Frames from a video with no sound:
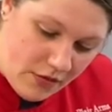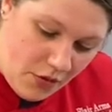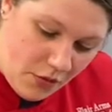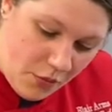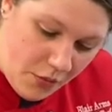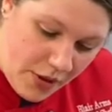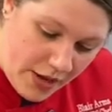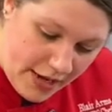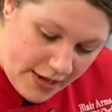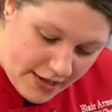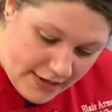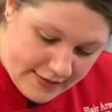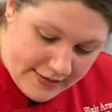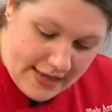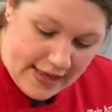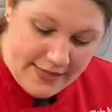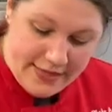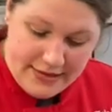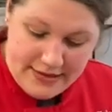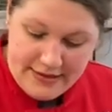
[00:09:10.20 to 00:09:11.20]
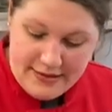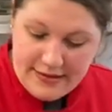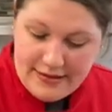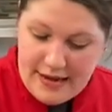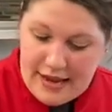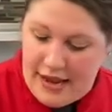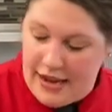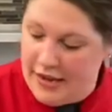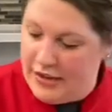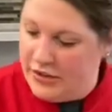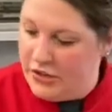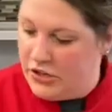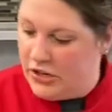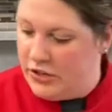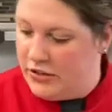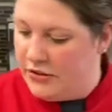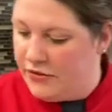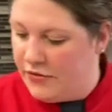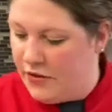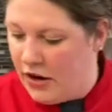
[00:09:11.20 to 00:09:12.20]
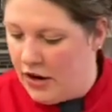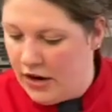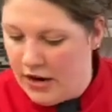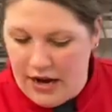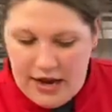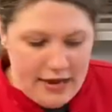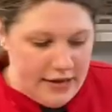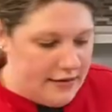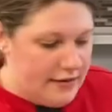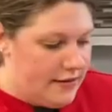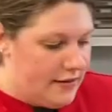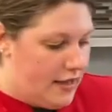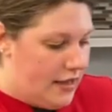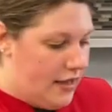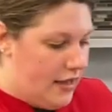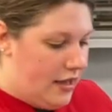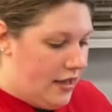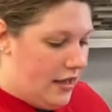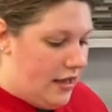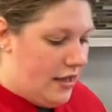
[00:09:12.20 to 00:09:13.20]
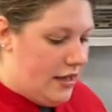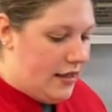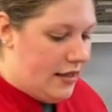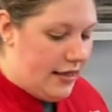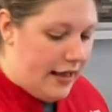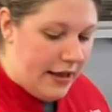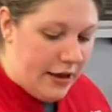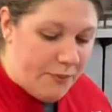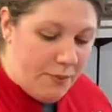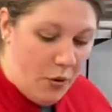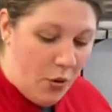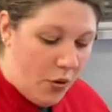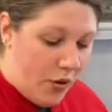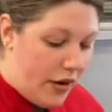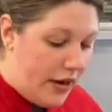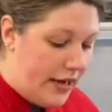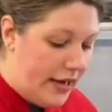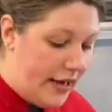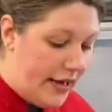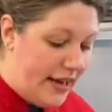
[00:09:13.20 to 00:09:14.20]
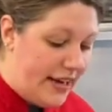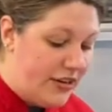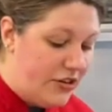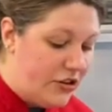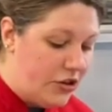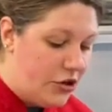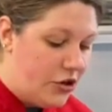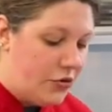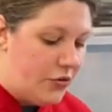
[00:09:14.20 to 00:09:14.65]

when it is at this stage, as far as like pouring it into your